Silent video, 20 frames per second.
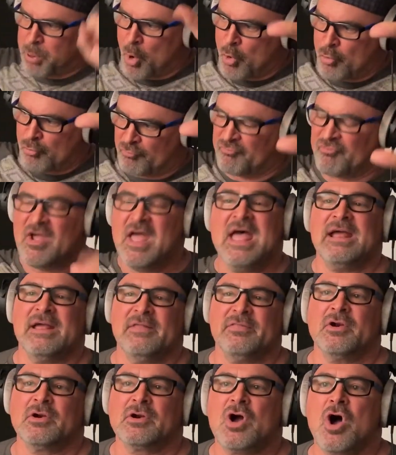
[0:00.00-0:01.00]

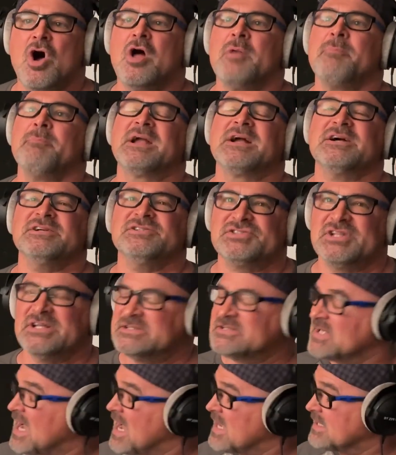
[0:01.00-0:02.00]
And they're gone because they
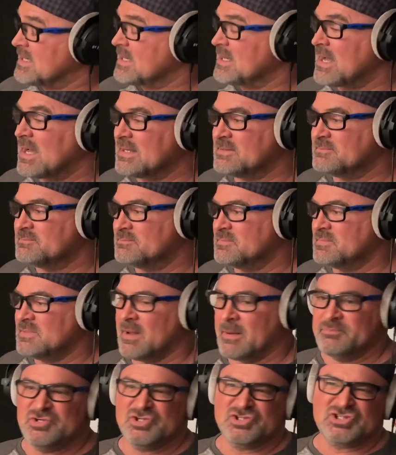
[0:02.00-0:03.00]
say,
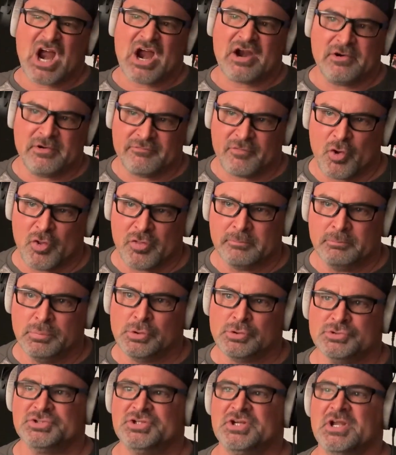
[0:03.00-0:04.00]
I'm just tired of all the
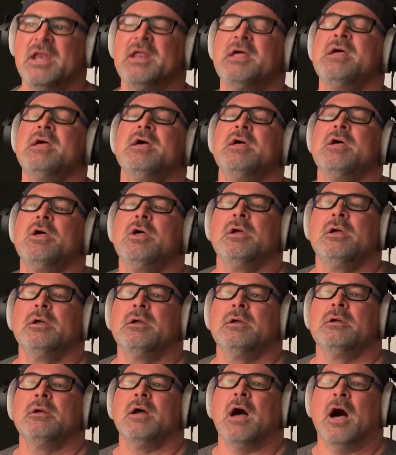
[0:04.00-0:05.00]
bullshit.
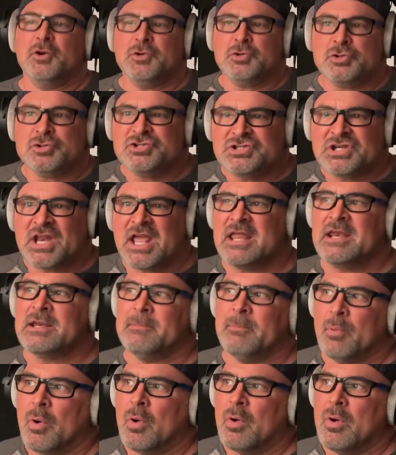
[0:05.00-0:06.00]

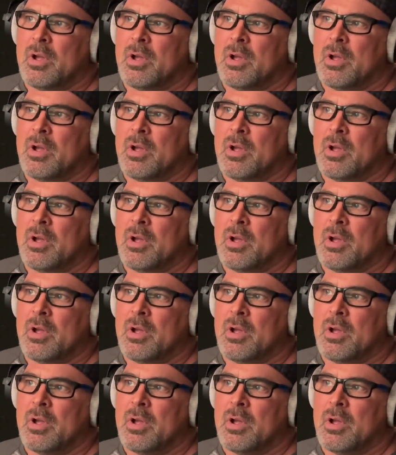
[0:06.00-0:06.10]
Understandable.